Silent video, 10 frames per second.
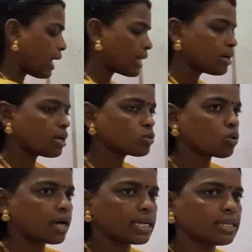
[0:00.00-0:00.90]
landlords
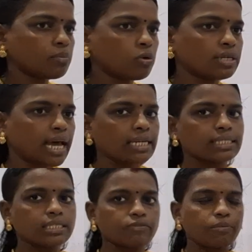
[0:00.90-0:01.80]
who collected more
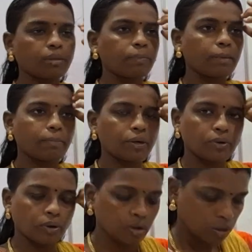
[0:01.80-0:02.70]
taxes from the people,
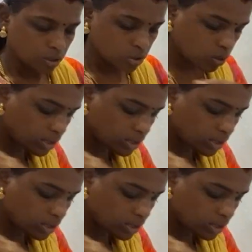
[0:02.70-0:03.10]
no. So